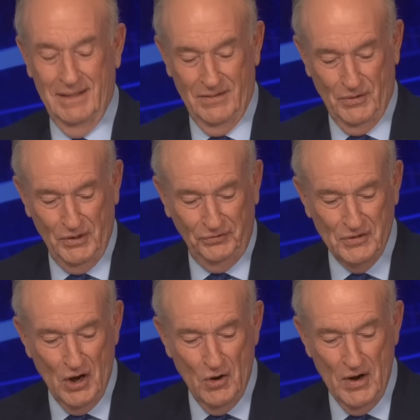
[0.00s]
There is
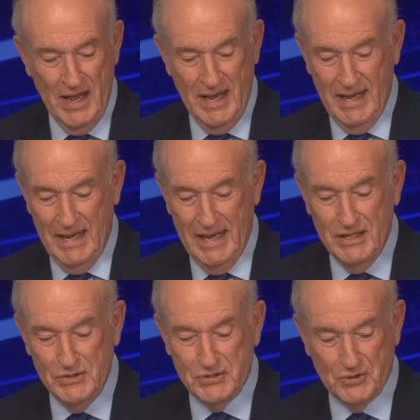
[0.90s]
no
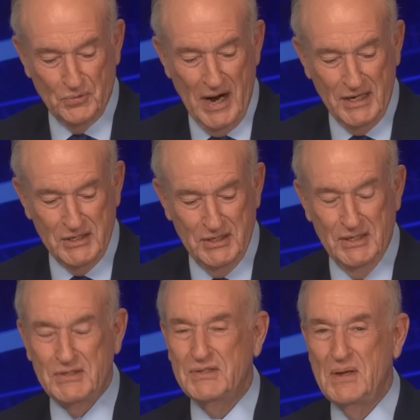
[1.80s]

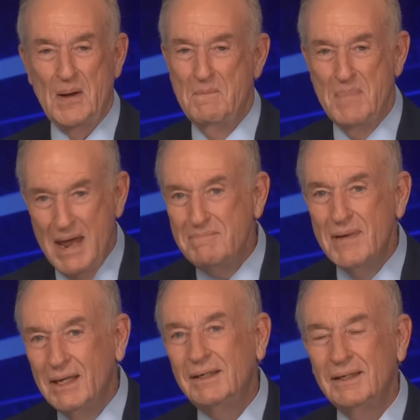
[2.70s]
insurrectionist
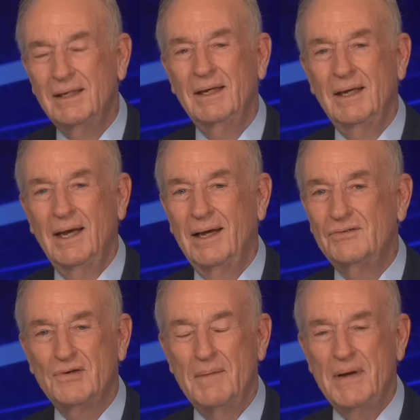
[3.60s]
amendment,
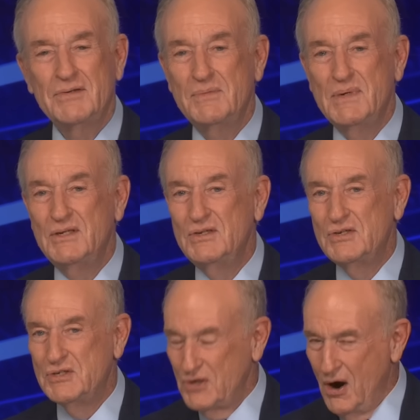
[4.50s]
and Trump hasn't been
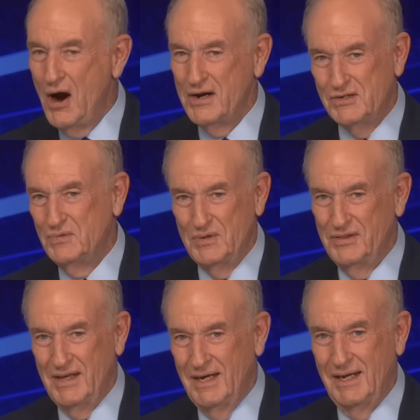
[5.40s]
charged
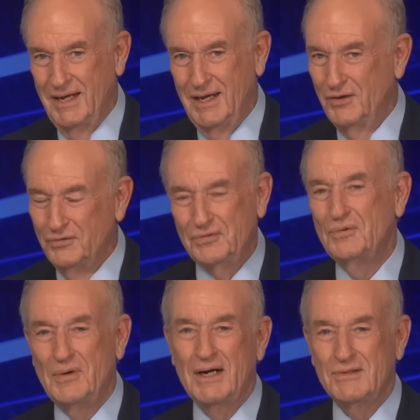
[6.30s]
with any
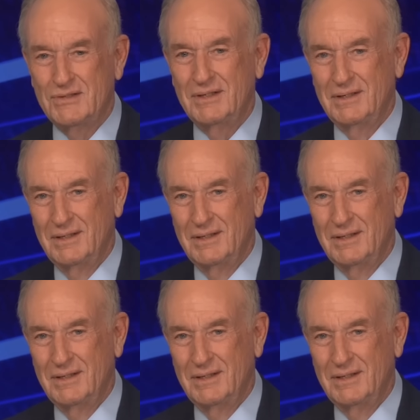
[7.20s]
insurrection.